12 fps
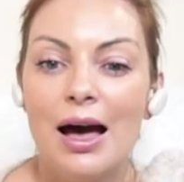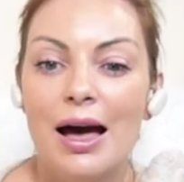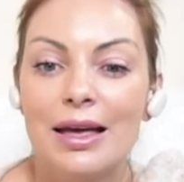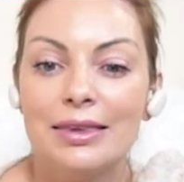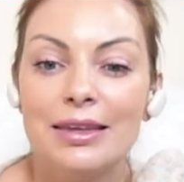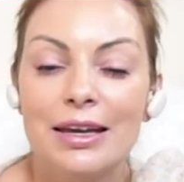
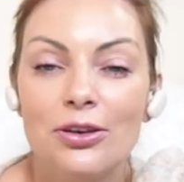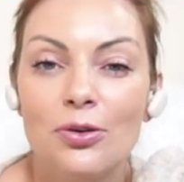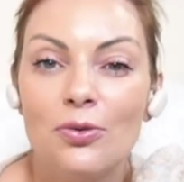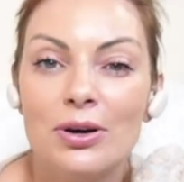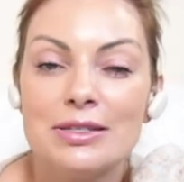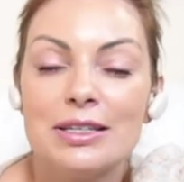Uh,
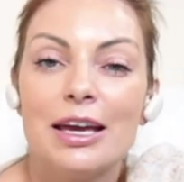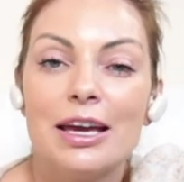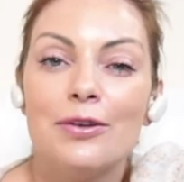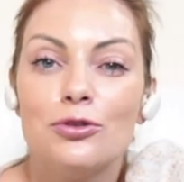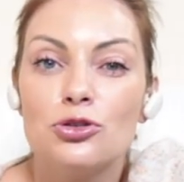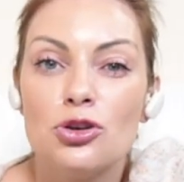thank you once
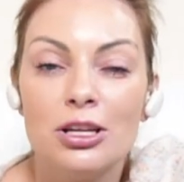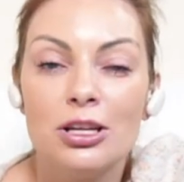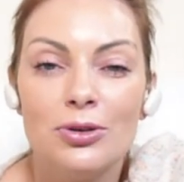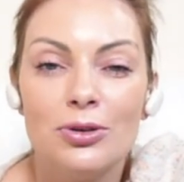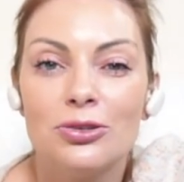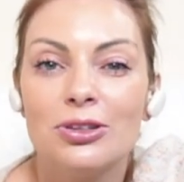again for
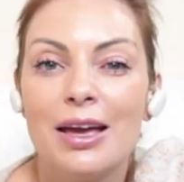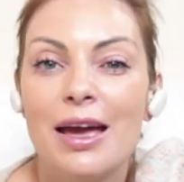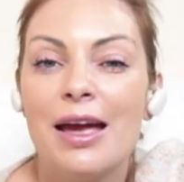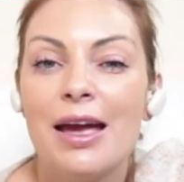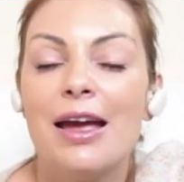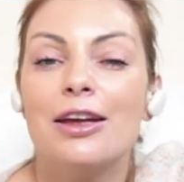joining me
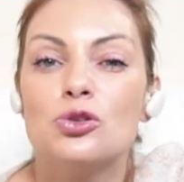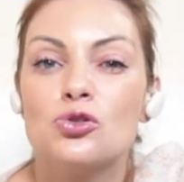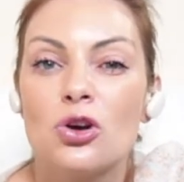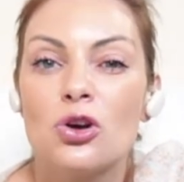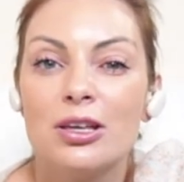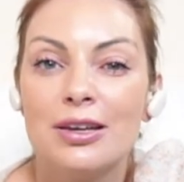today.
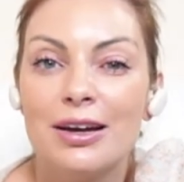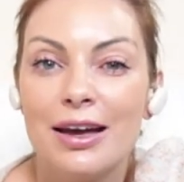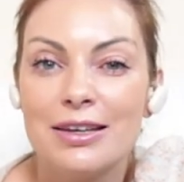Enjoy